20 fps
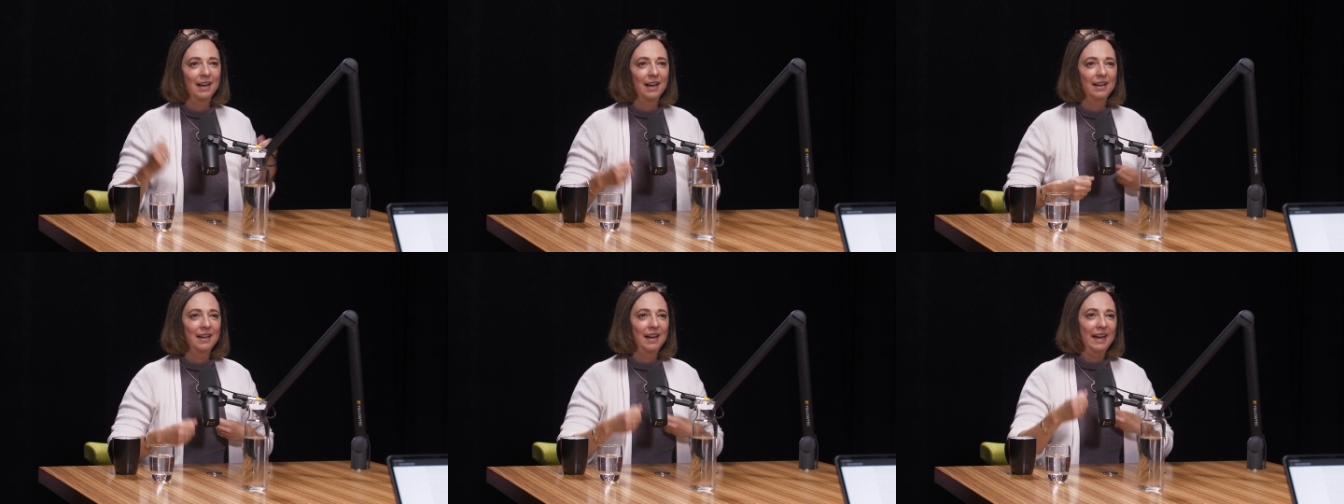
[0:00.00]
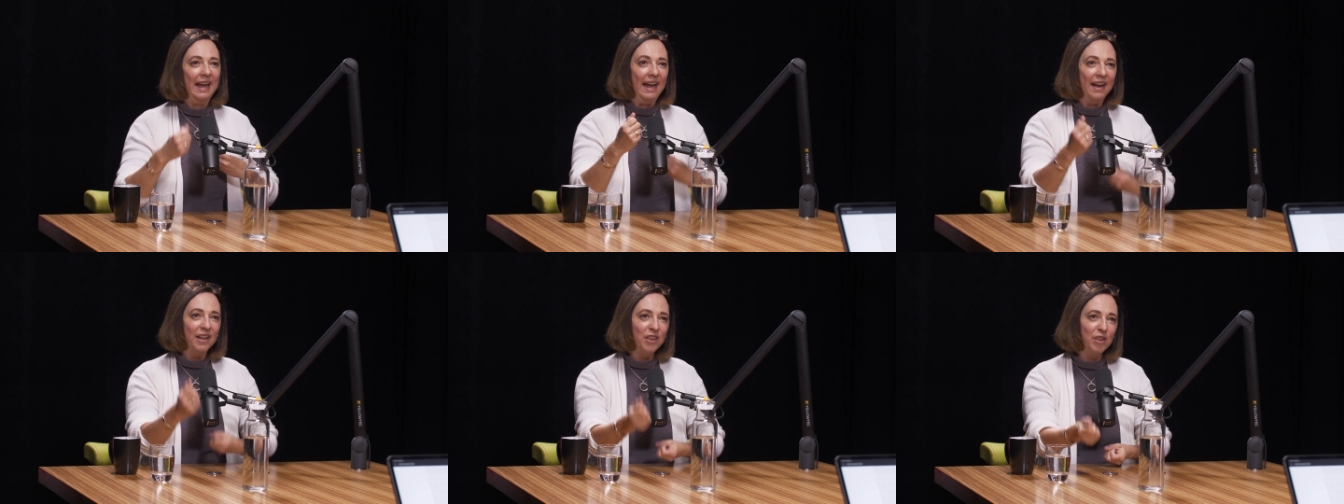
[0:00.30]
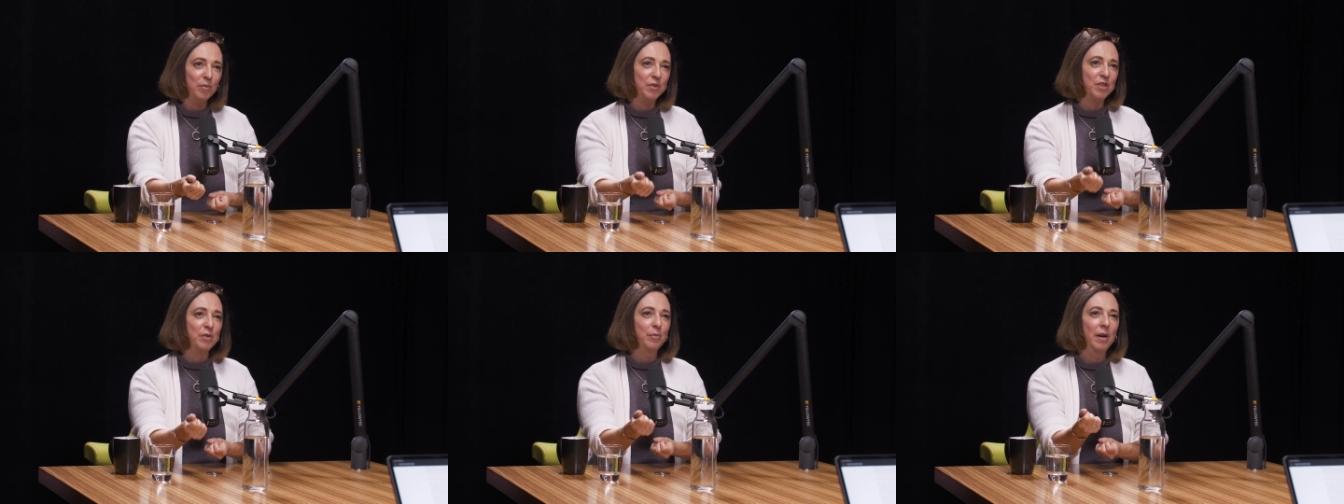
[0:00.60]
and I
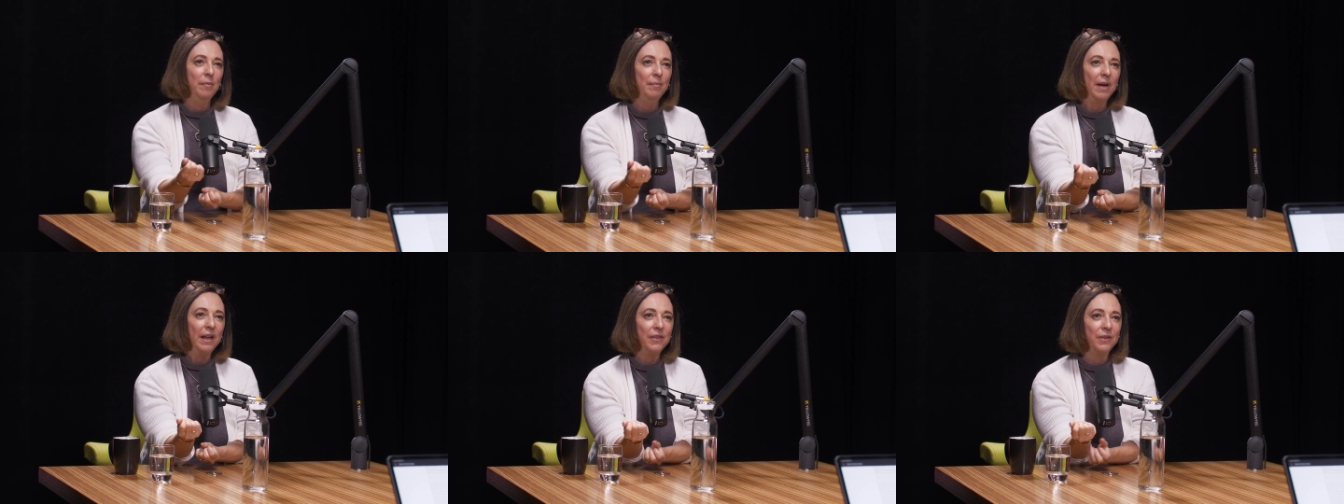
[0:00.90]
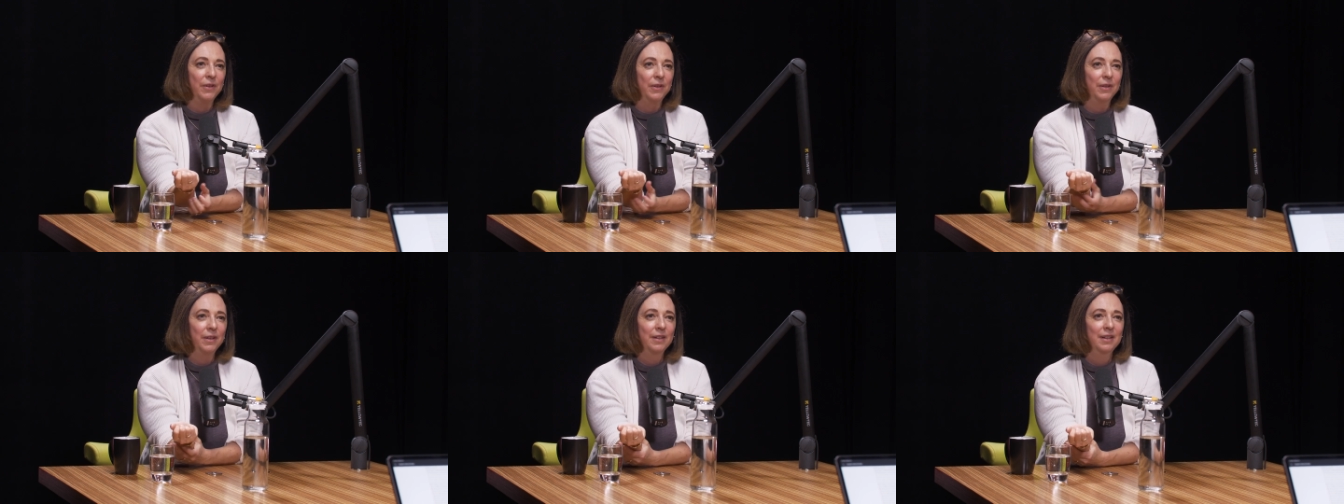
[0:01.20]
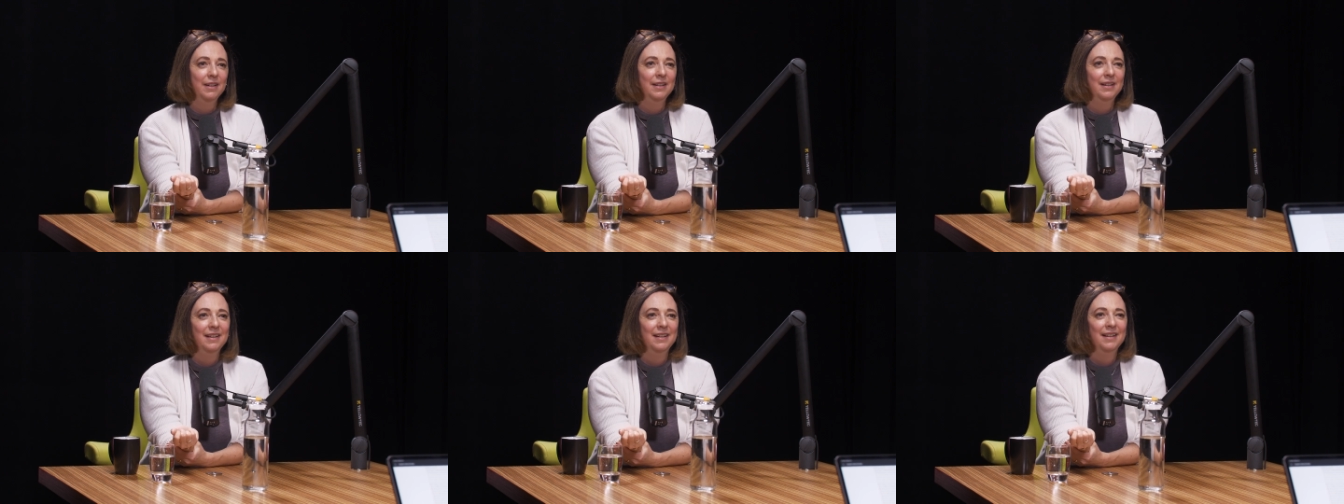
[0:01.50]
hand them to my mother.
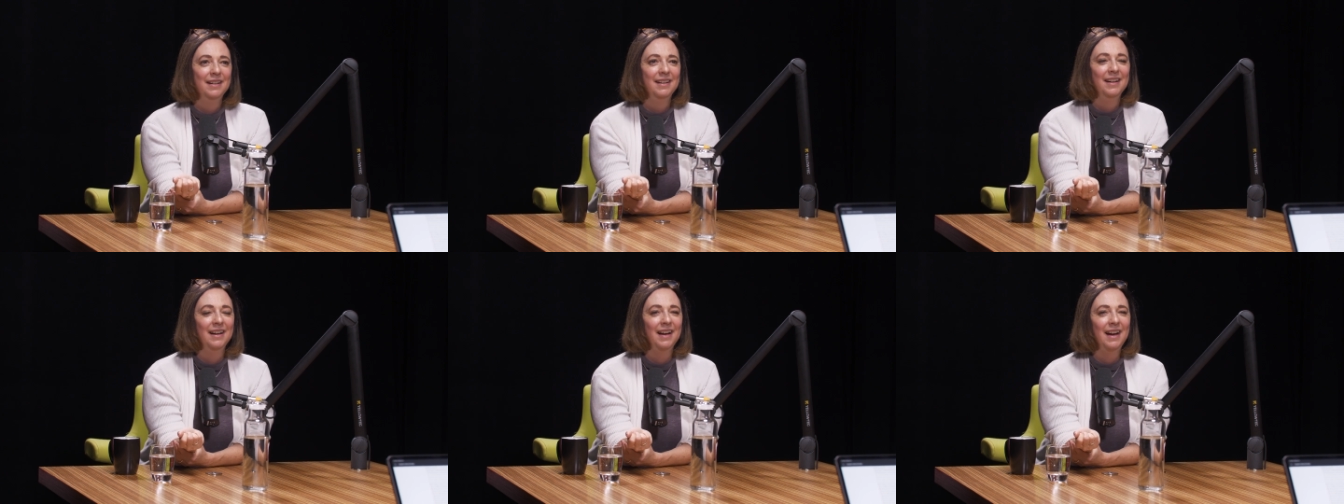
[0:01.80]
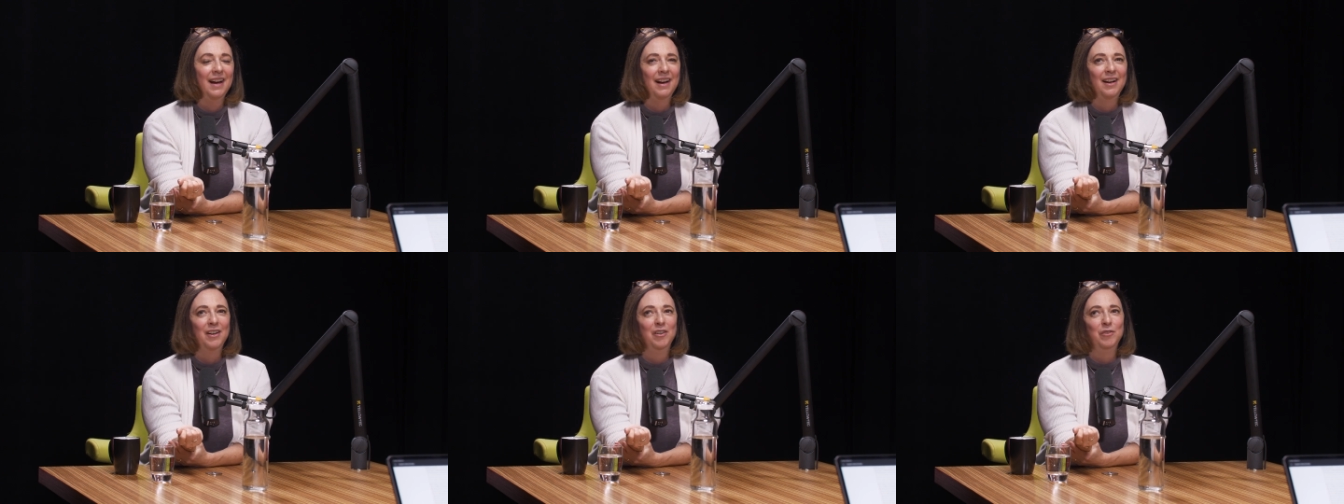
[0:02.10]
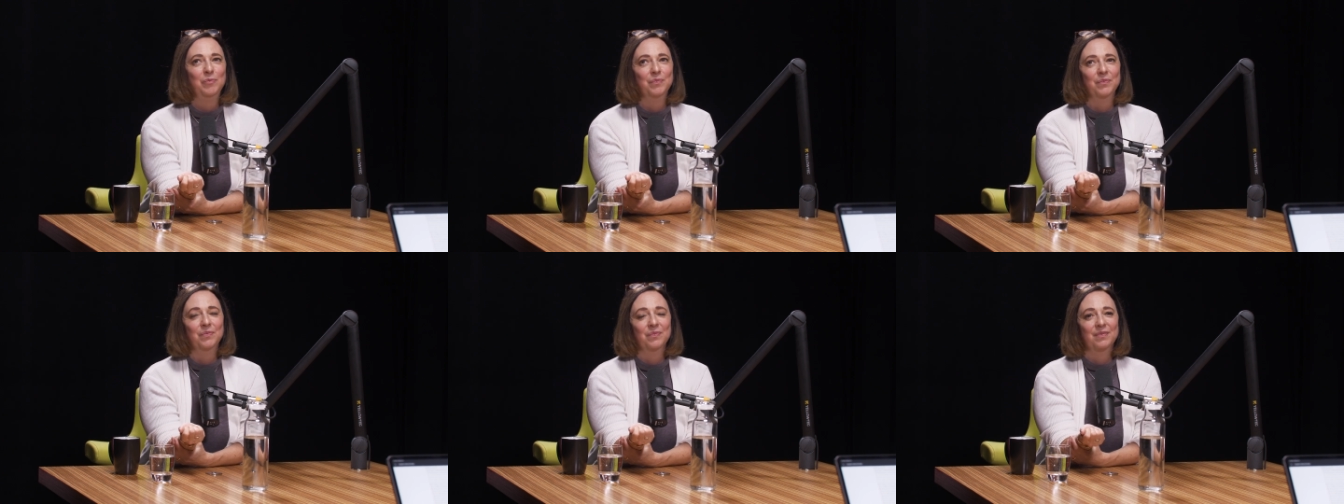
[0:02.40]

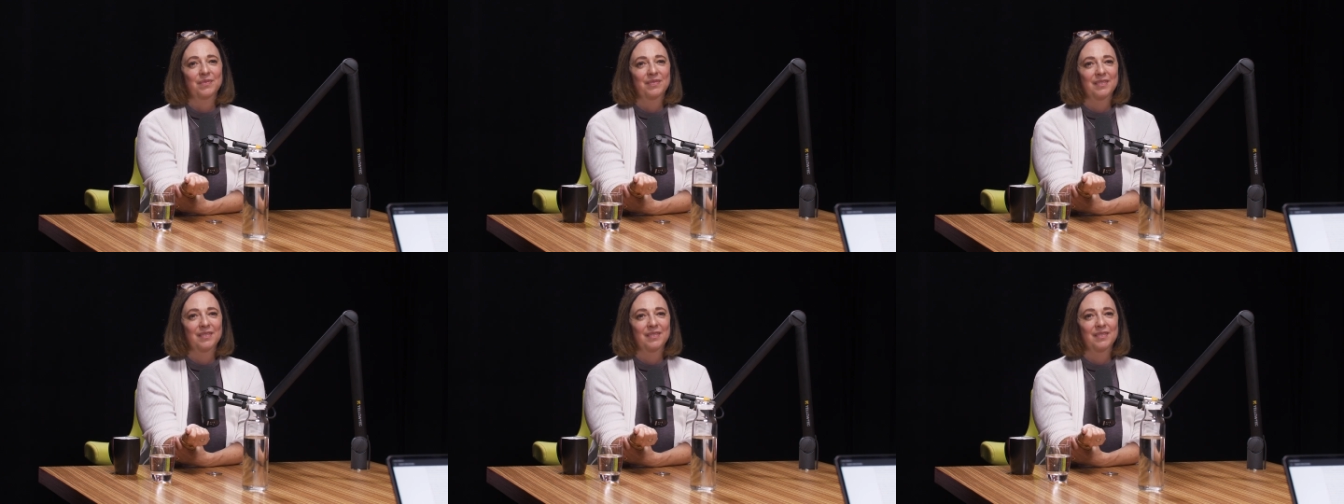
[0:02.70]
Um,